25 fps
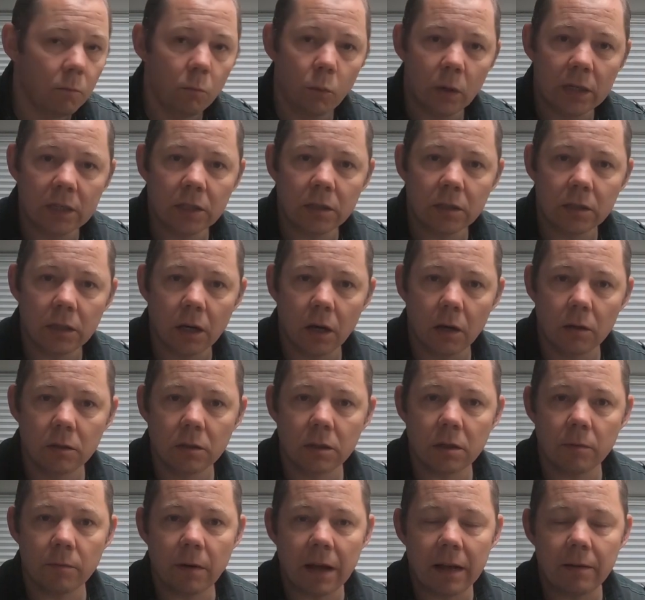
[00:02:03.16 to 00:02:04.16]
Which
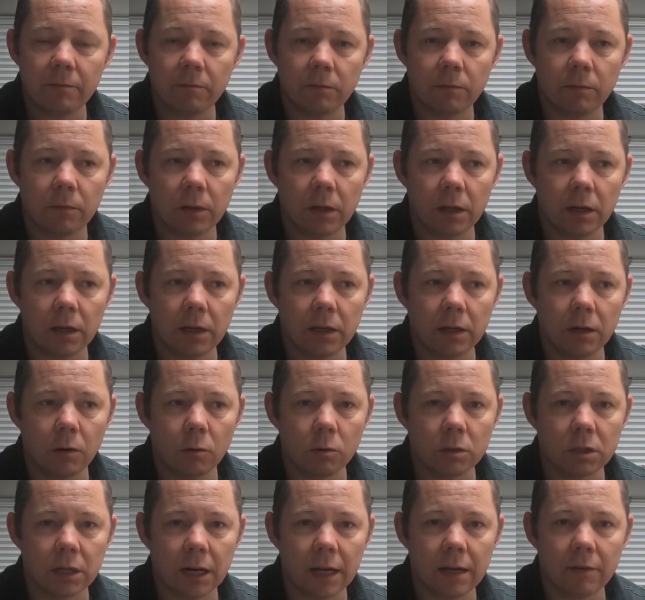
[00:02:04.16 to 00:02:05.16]
turns the
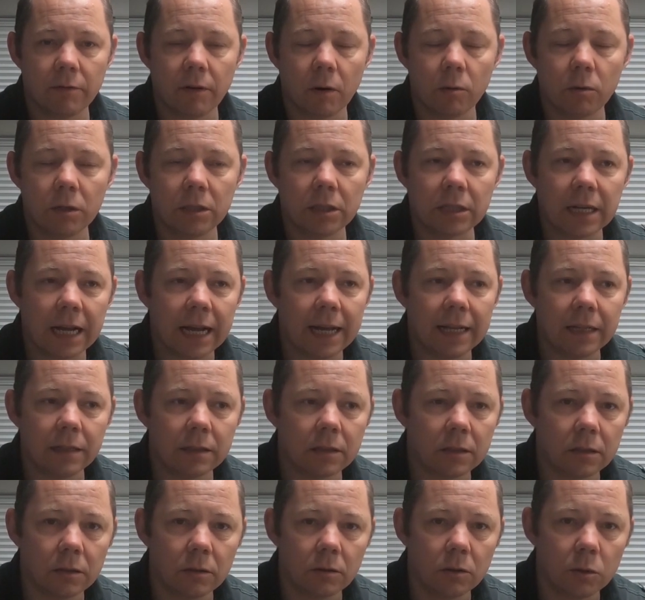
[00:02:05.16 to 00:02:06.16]
alternator voltage down
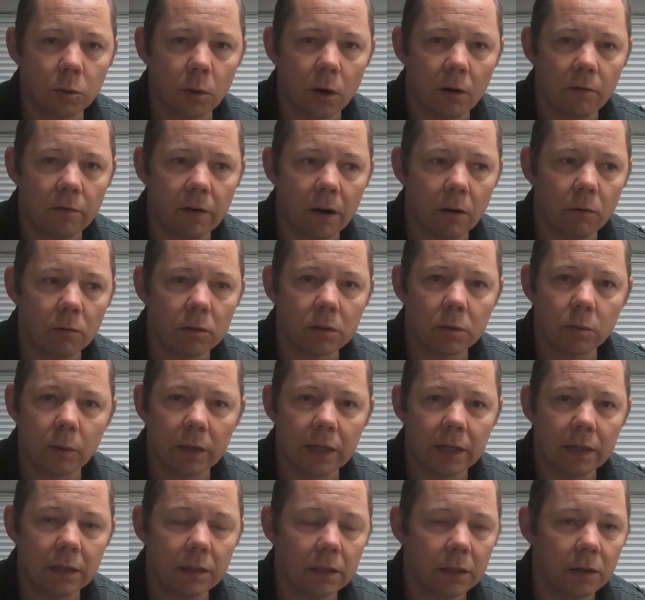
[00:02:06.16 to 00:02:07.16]
to 12 volts
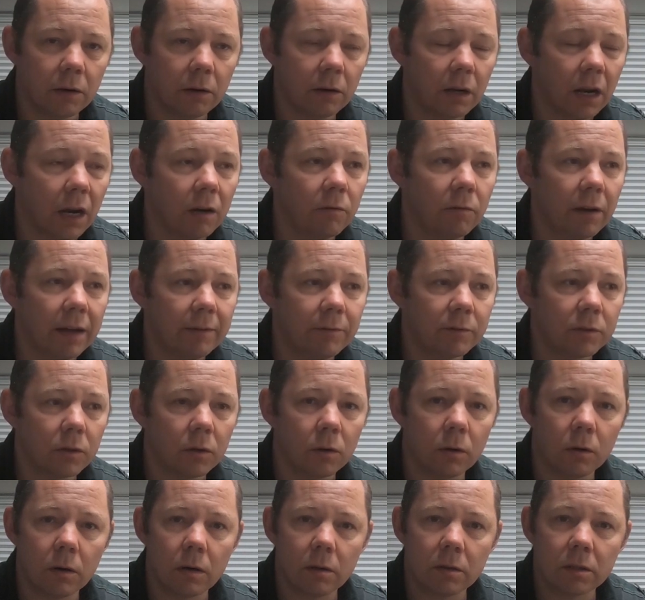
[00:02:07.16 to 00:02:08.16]
when you're at low revs
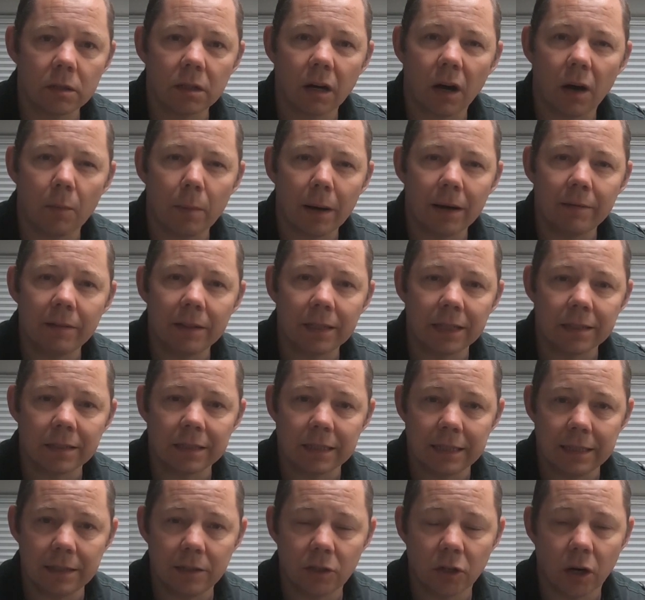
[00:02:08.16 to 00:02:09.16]
or the starter battery
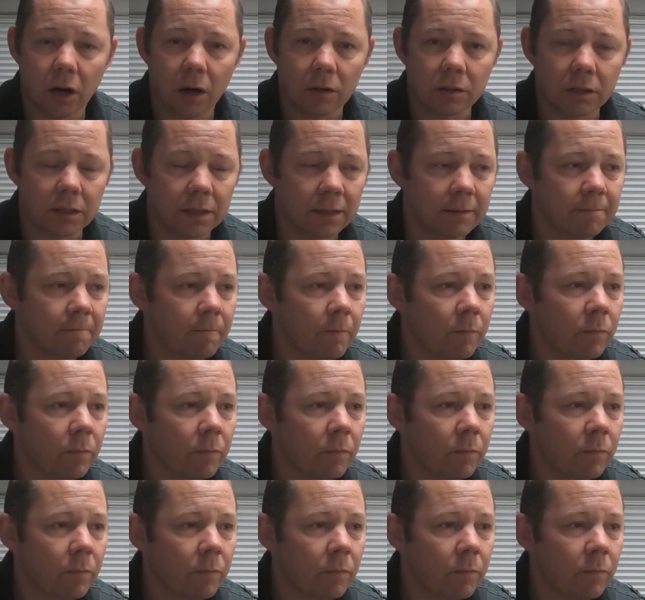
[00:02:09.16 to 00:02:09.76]
doesn't need charging,